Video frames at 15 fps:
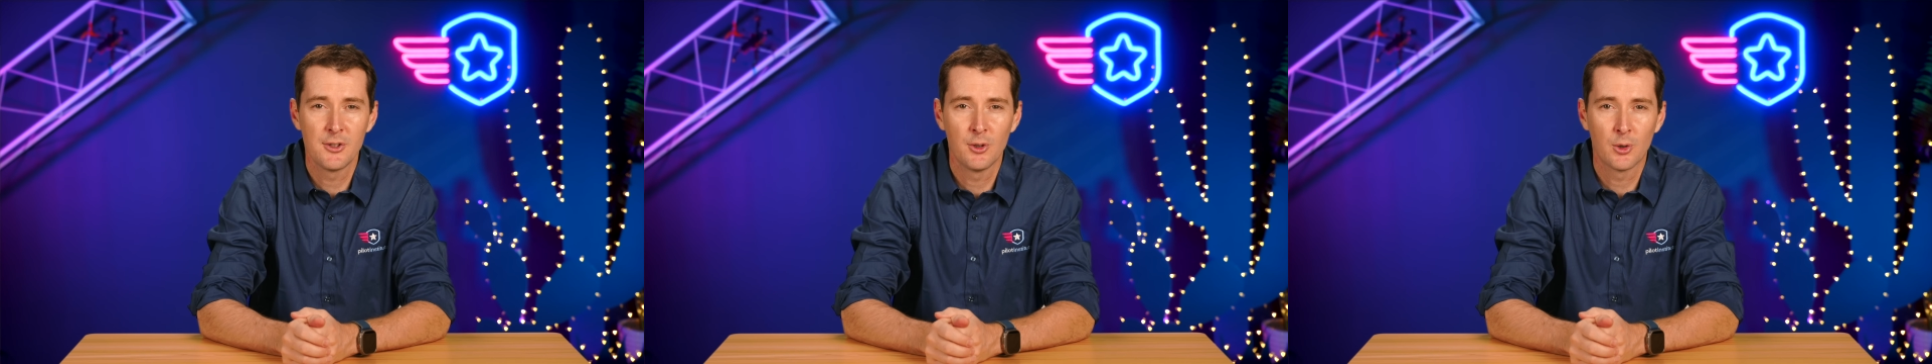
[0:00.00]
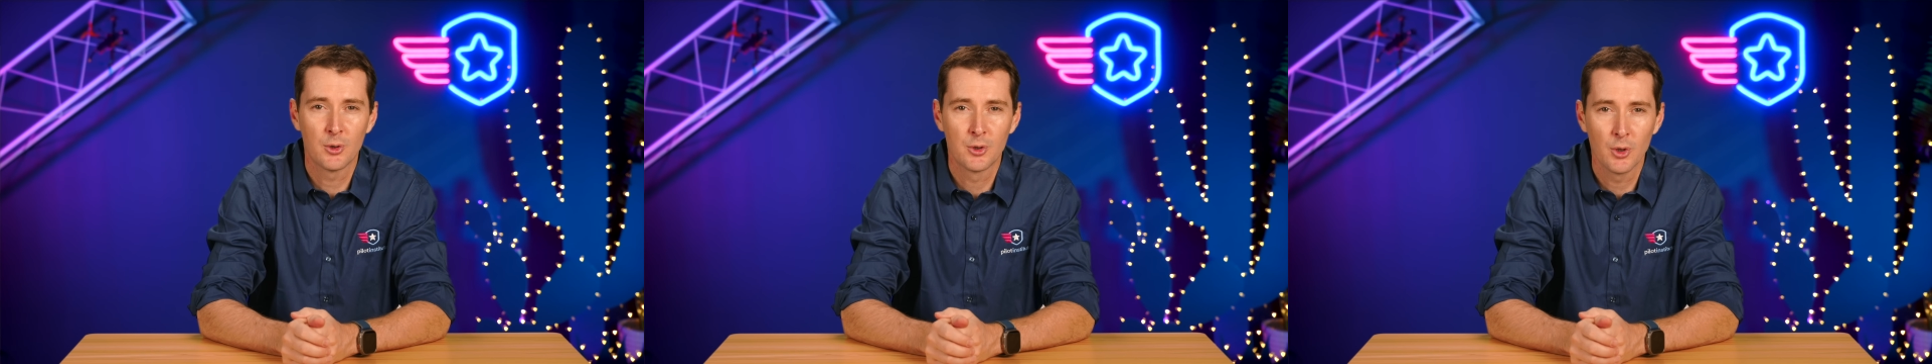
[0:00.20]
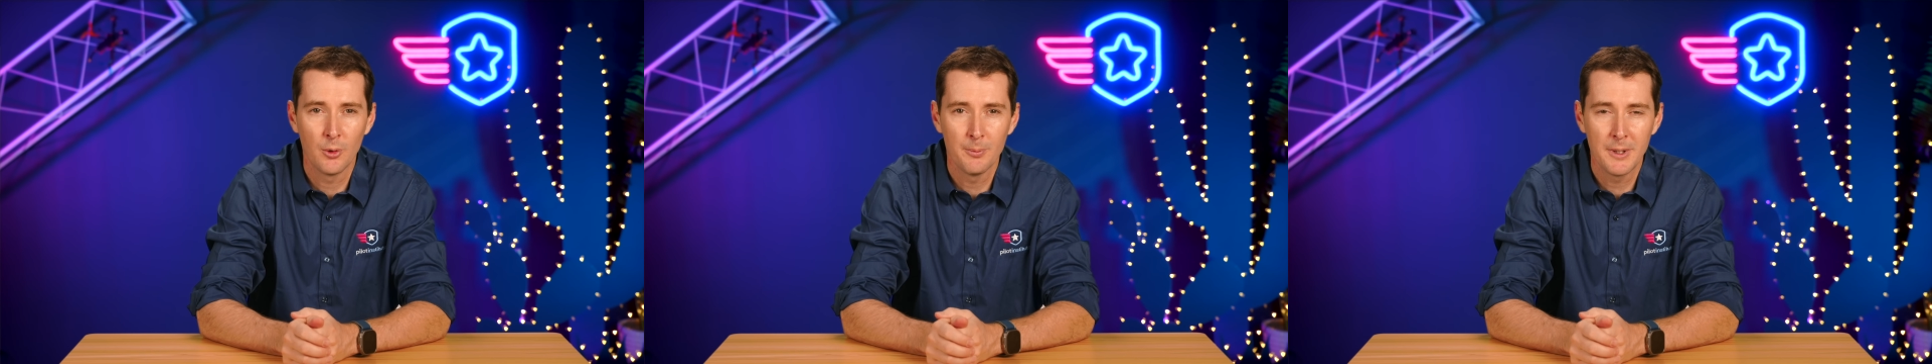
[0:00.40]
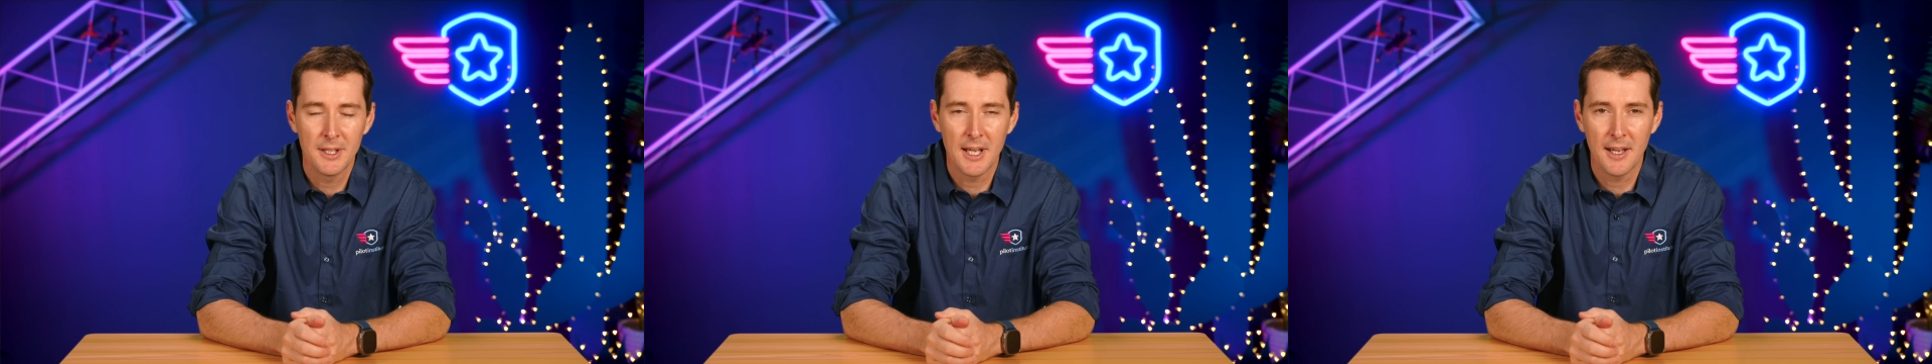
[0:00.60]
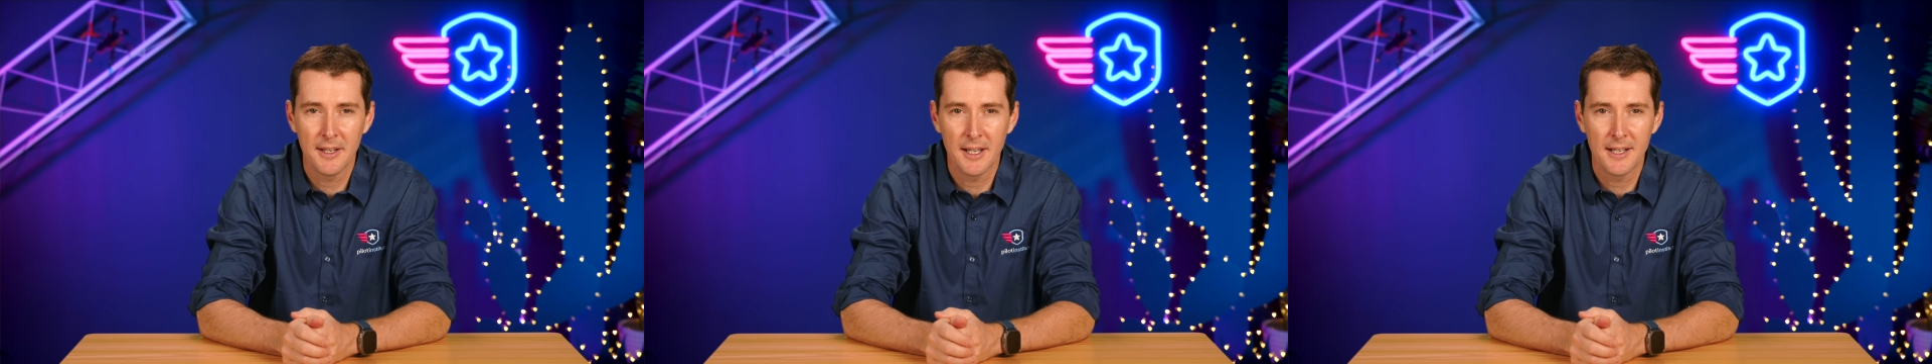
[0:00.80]
your Don't Be
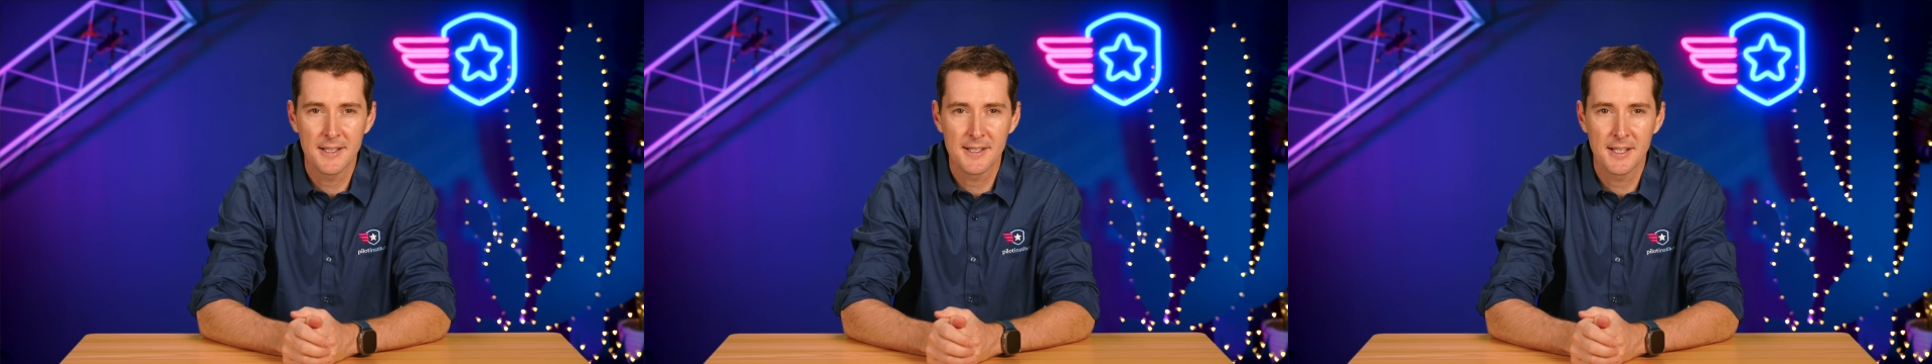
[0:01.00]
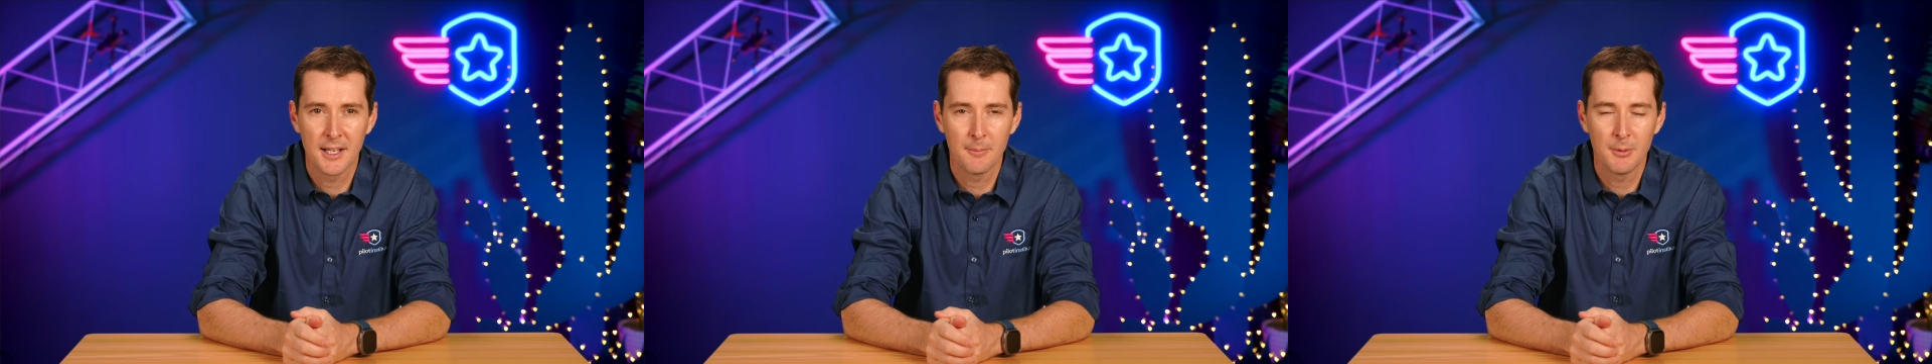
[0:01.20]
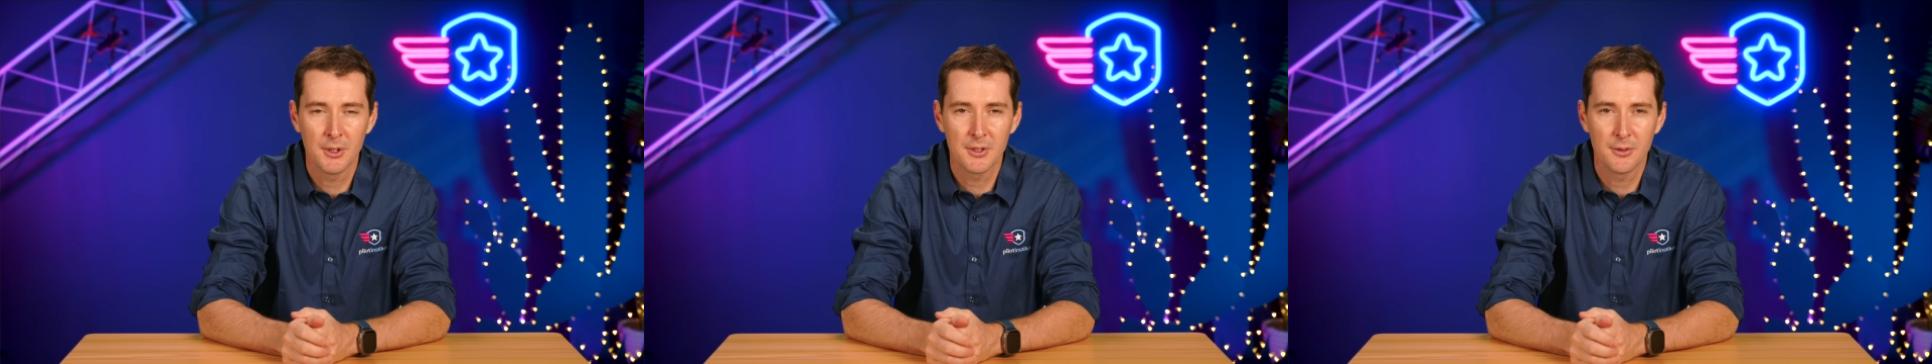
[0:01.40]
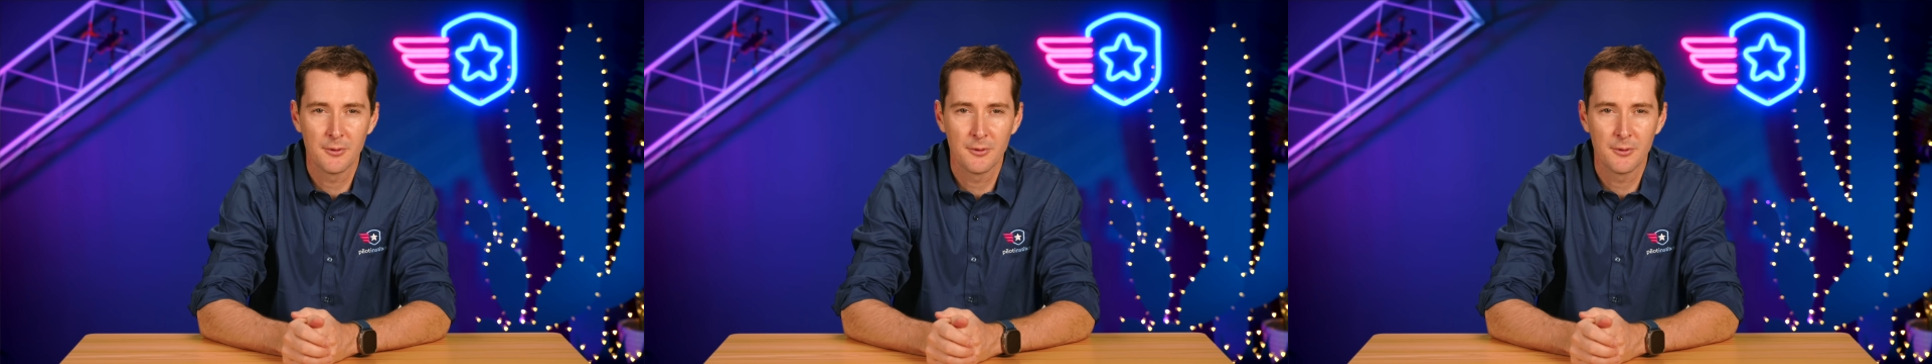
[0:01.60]
That Guy segment.